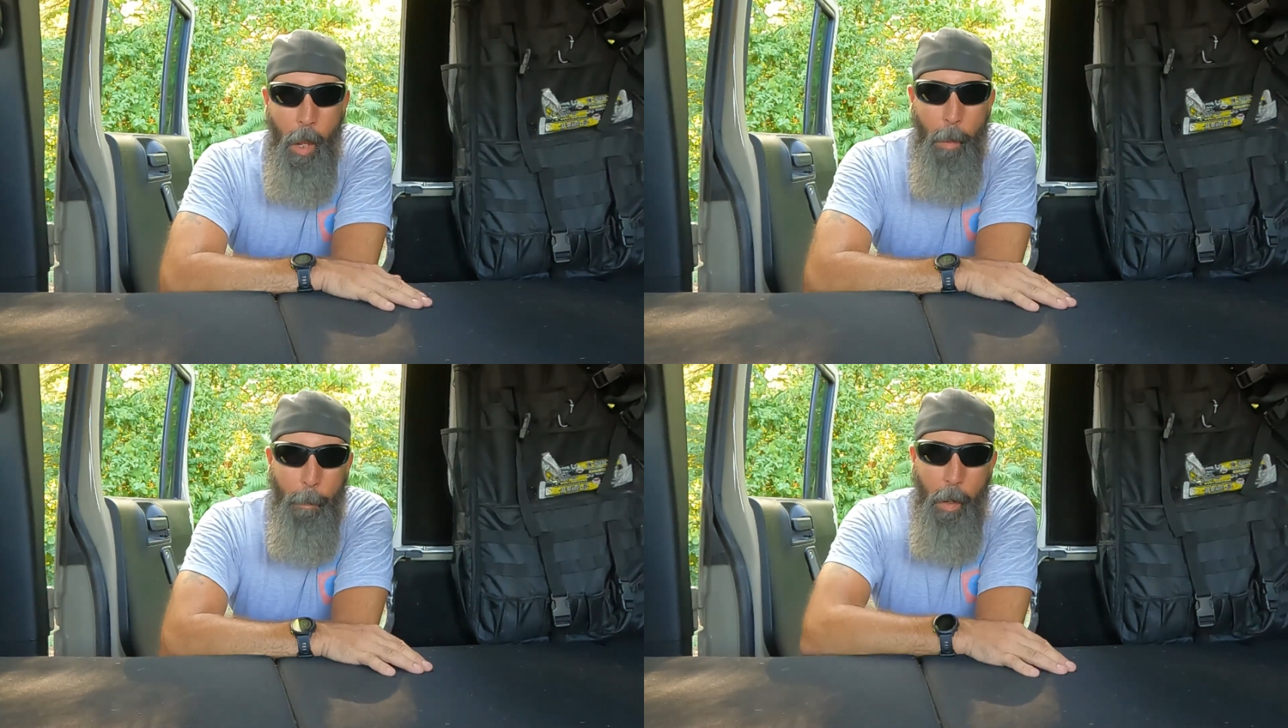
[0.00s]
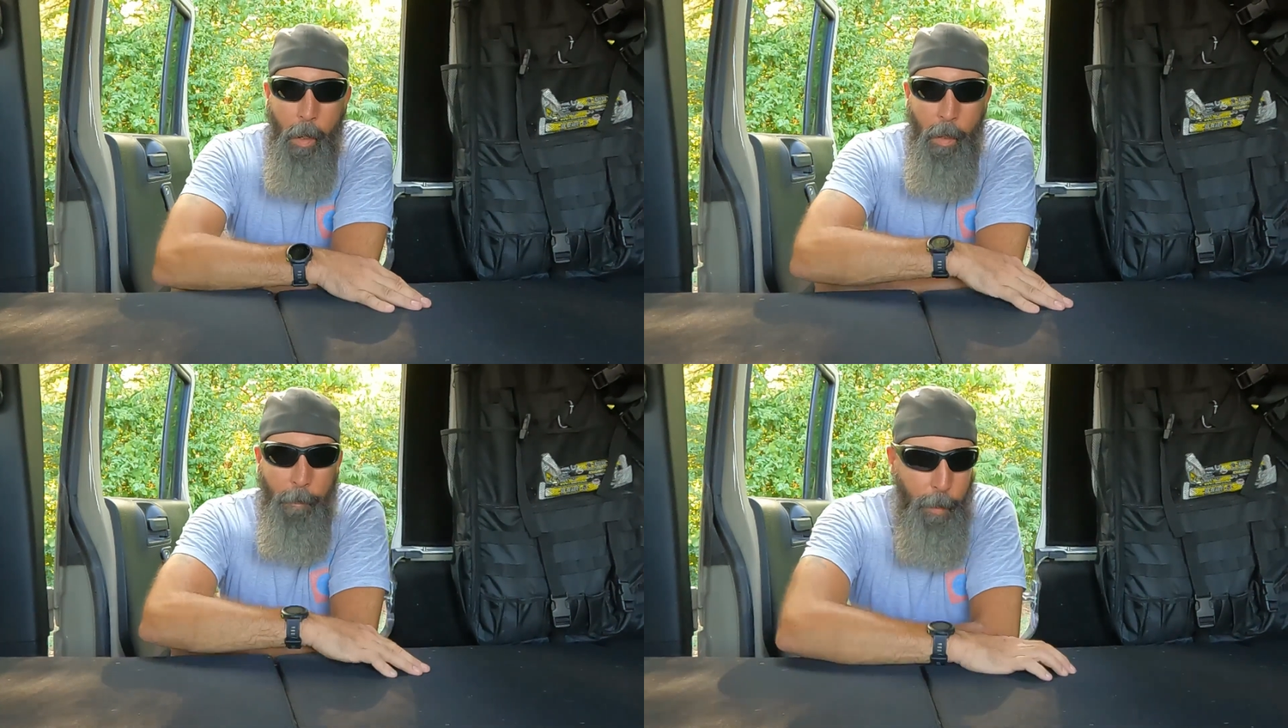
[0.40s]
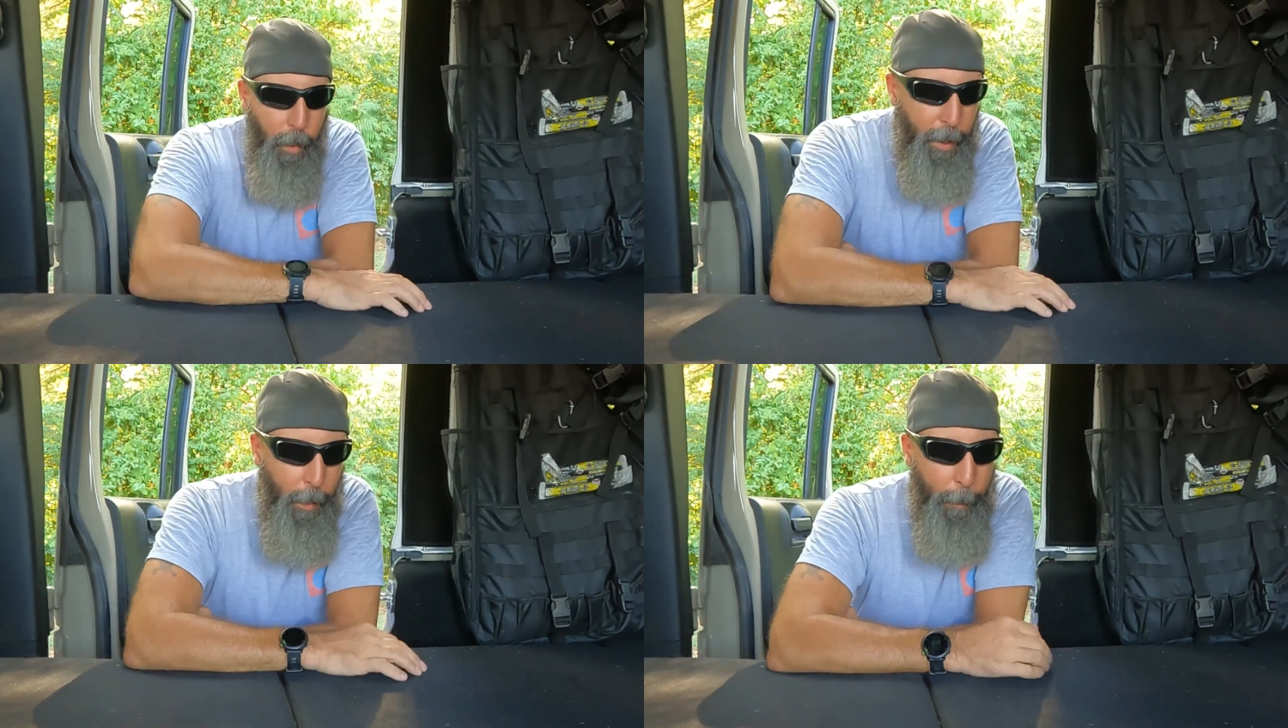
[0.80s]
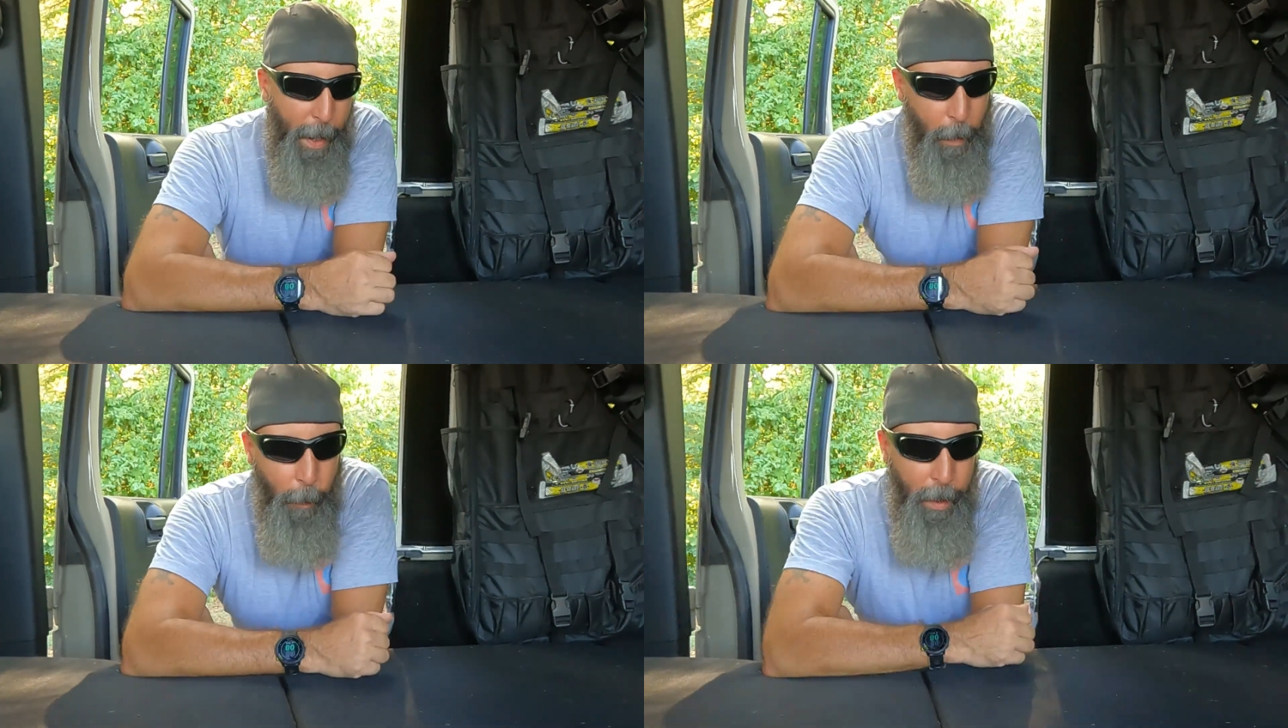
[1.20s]
If you look in the
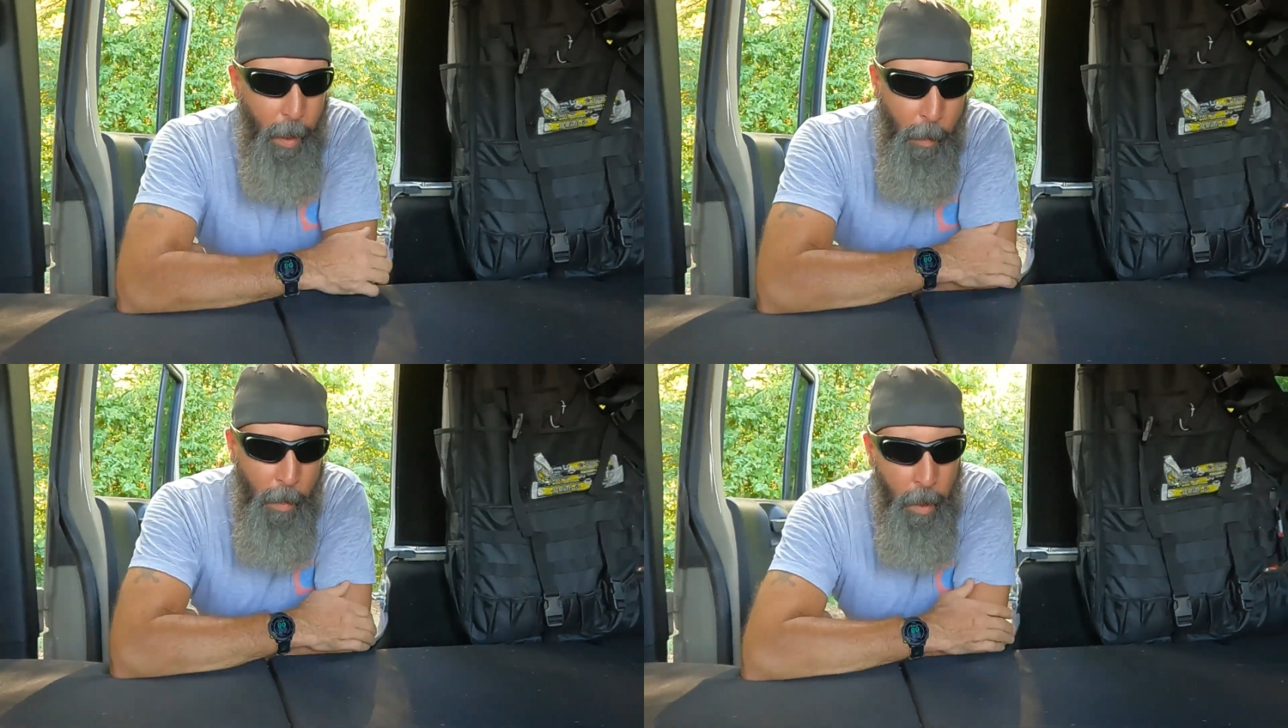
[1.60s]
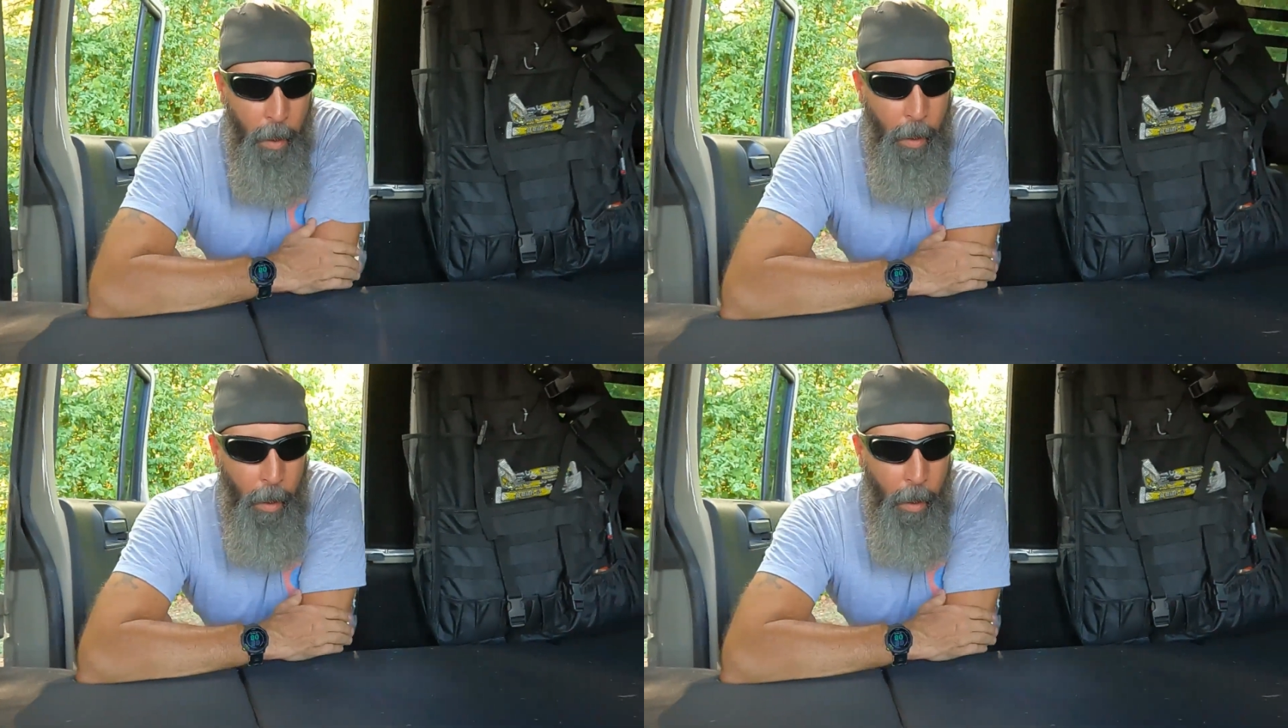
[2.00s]
back window,